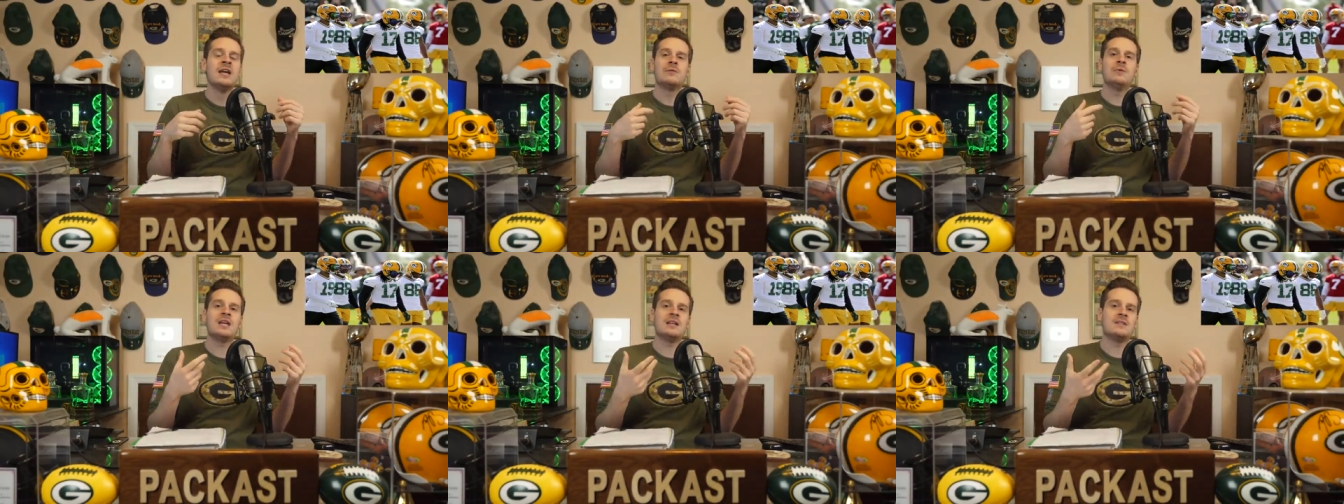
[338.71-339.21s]
if
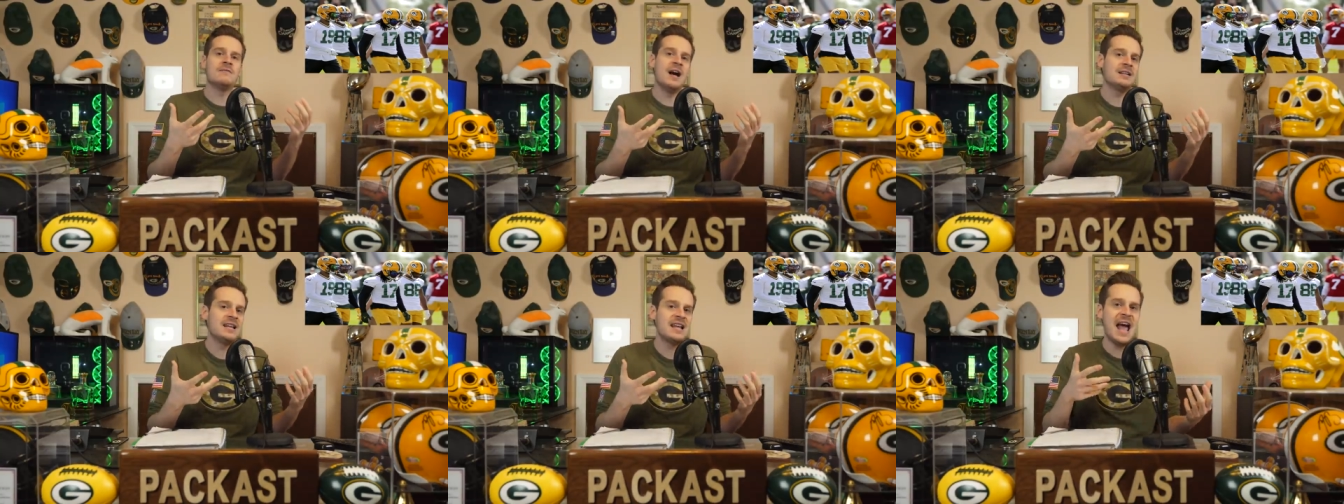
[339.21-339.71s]
we get
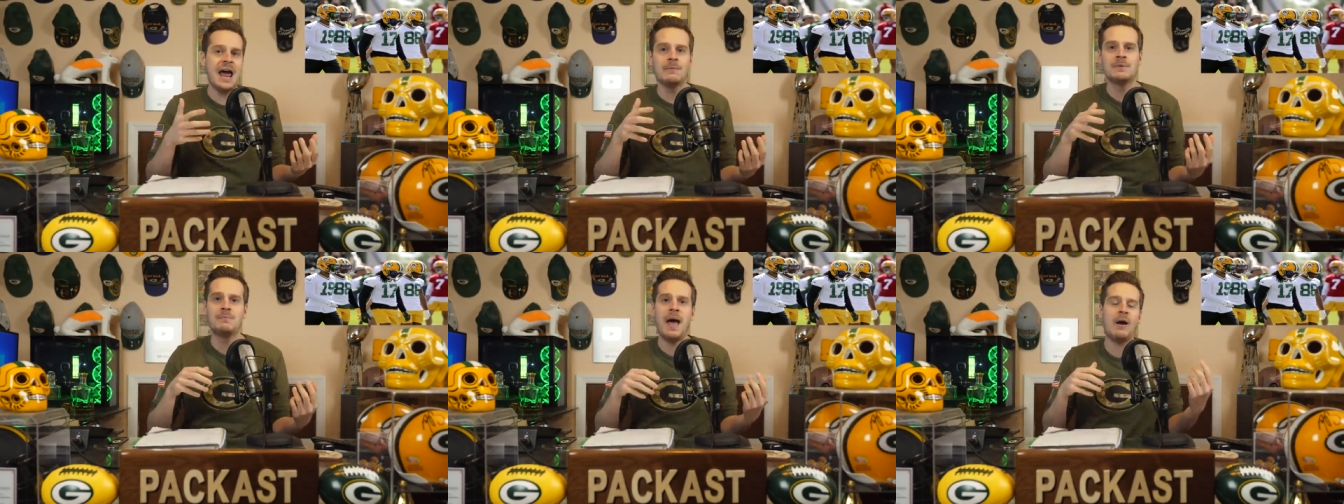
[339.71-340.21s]
Davante
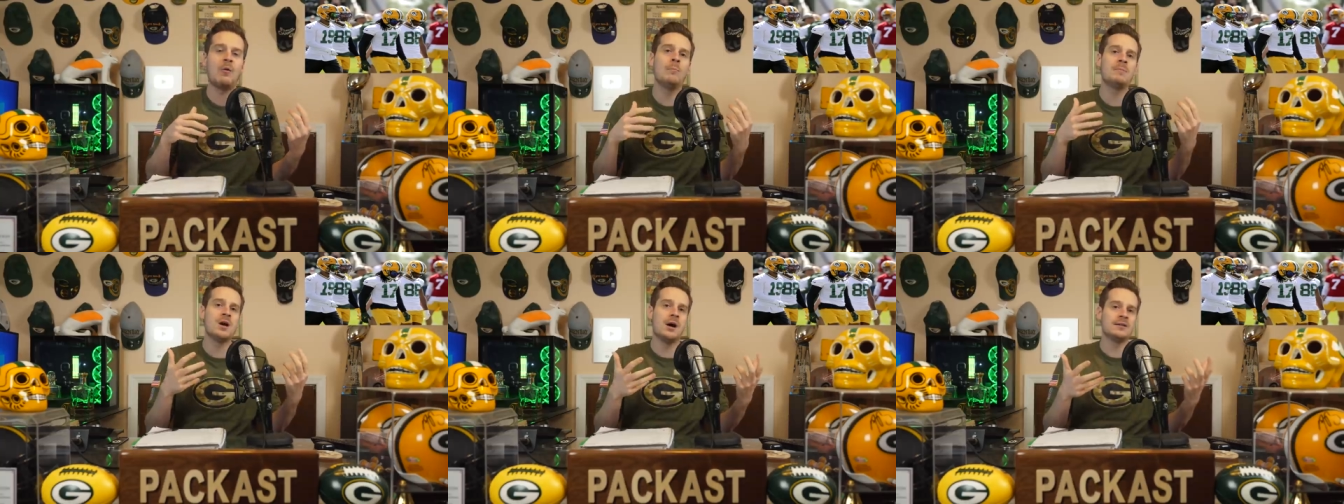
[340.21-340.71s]
Adams back, we'll
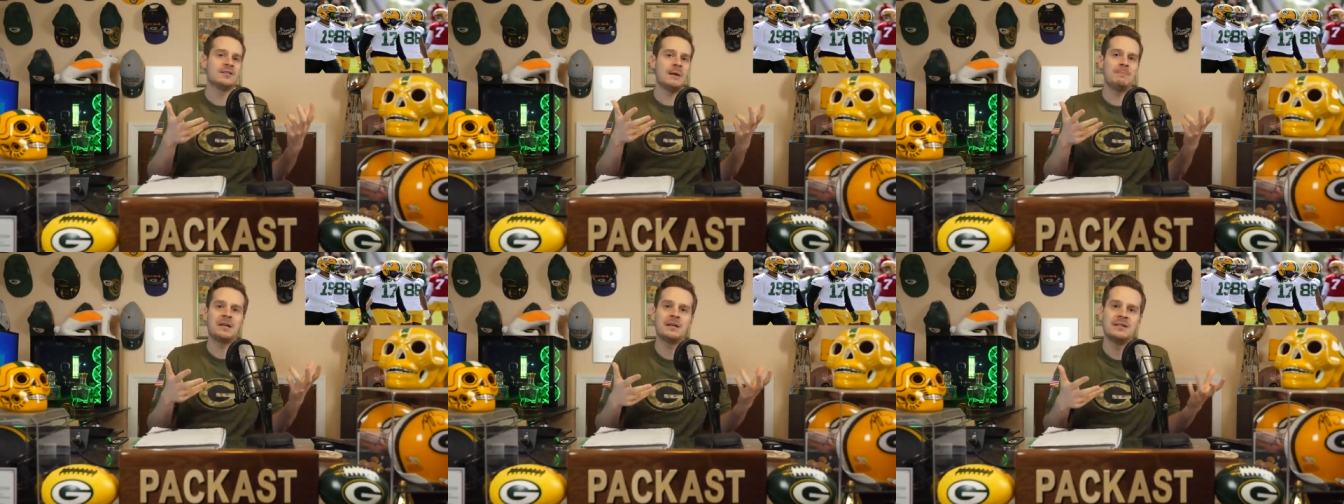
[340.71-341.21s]
be all
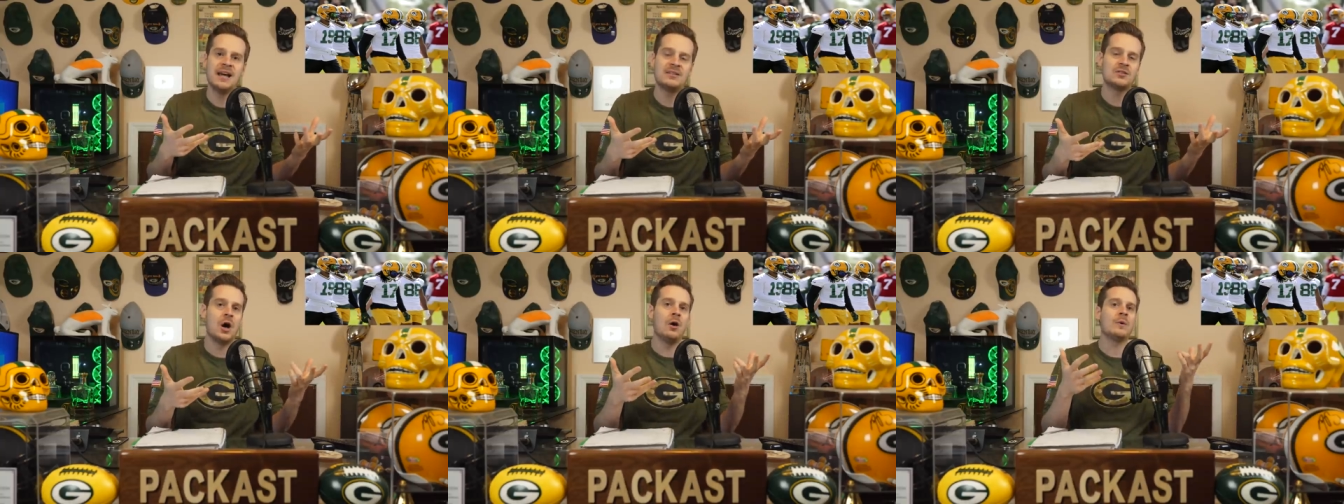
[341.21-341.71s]
set because
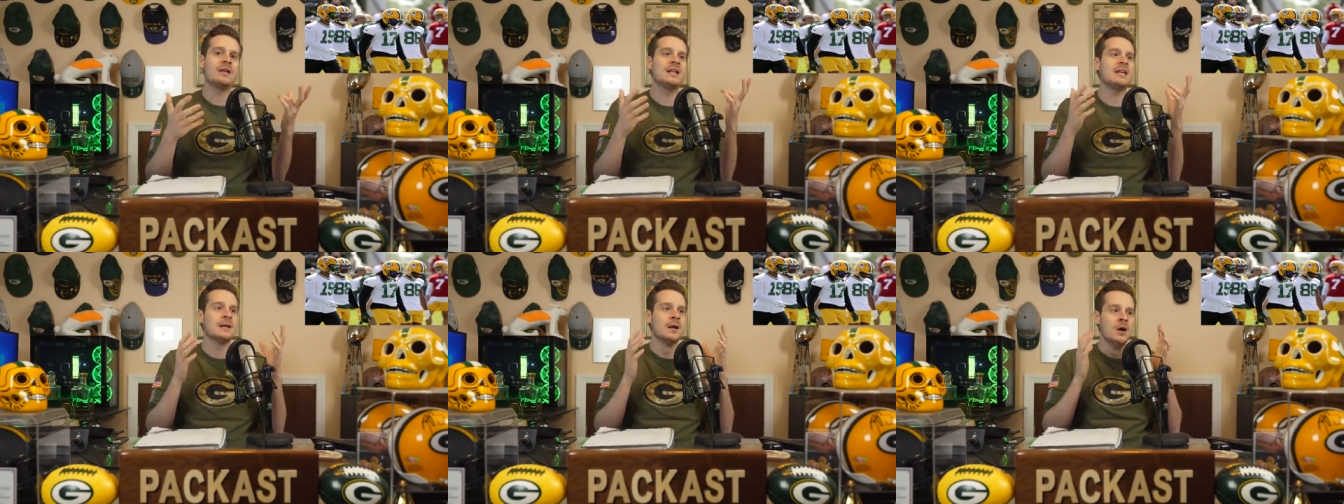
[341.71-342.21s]
that's all we
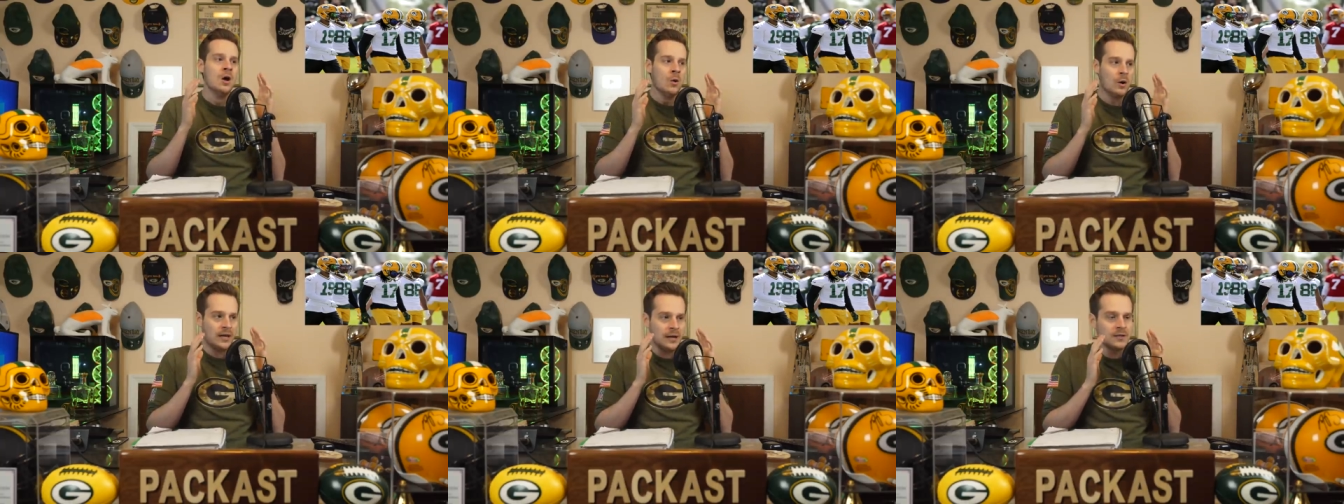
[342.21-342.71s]
need.
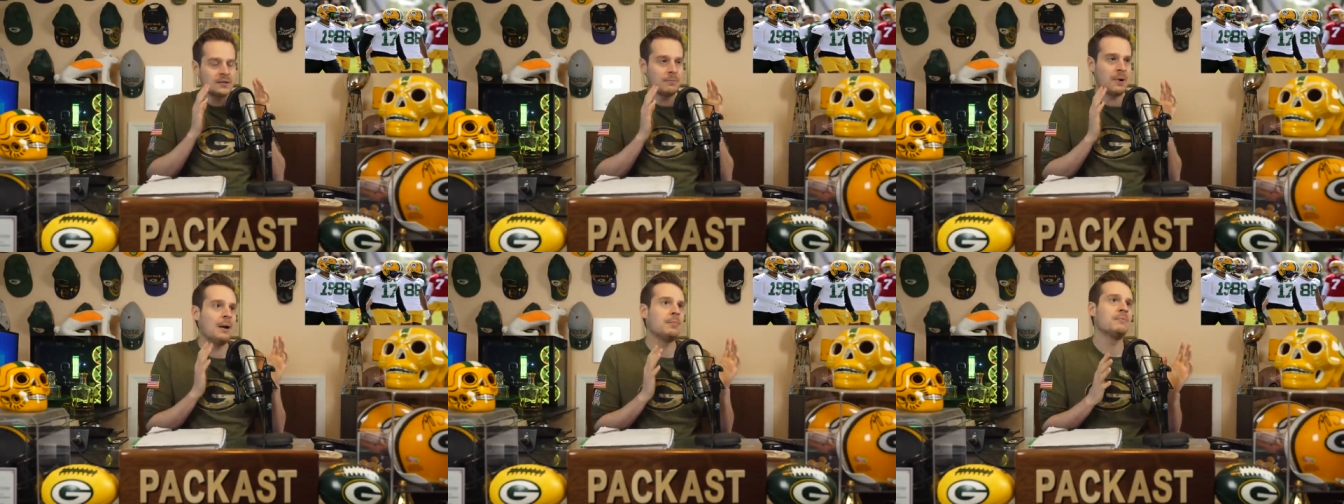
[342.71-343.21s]
Well, here's the
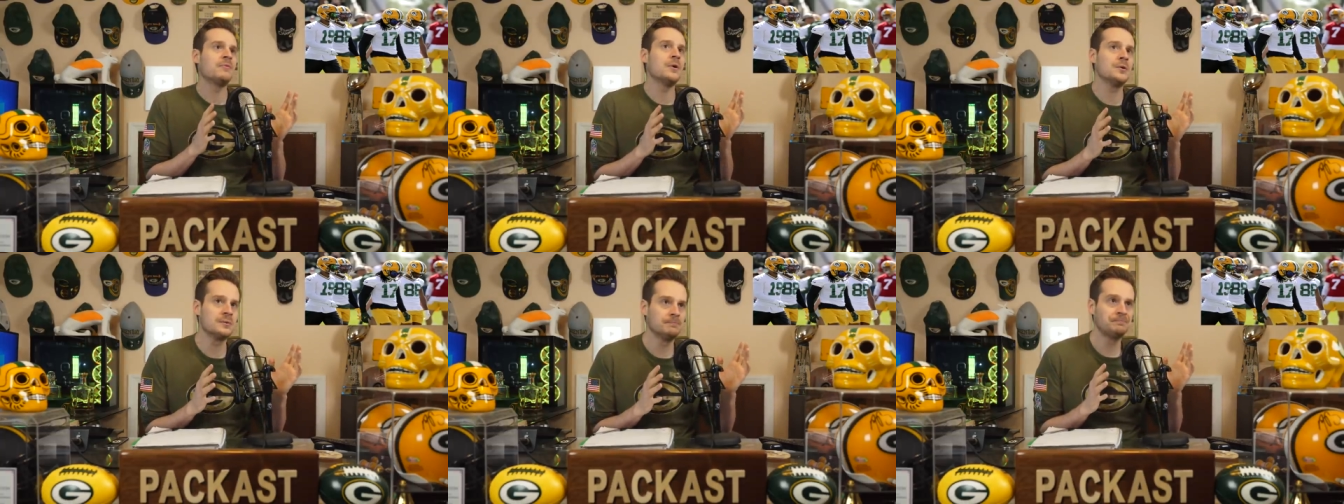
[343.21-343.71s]
problem,
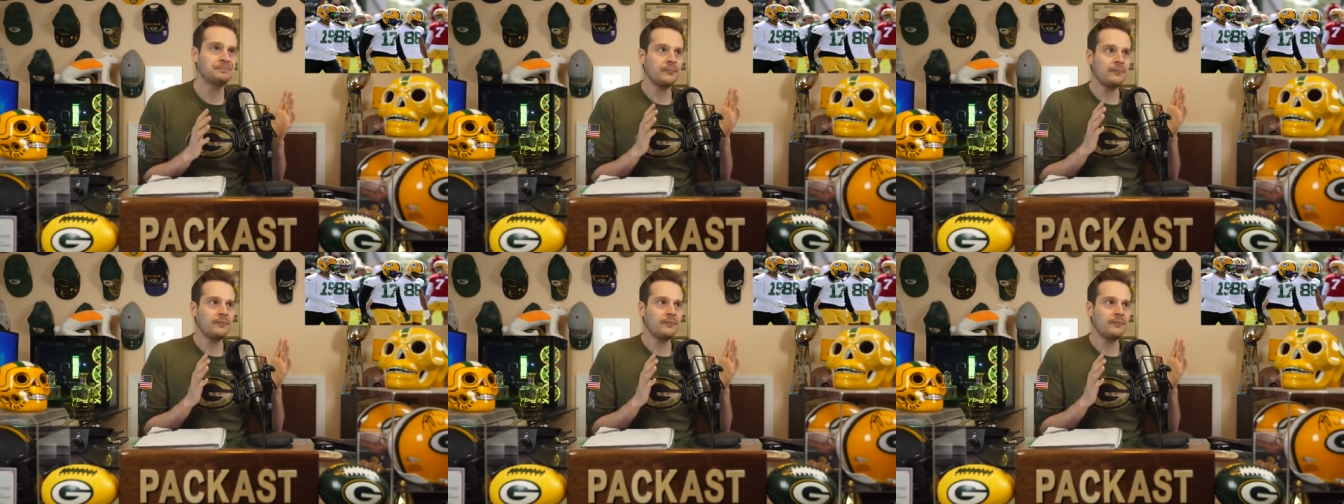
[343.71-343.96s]
folks.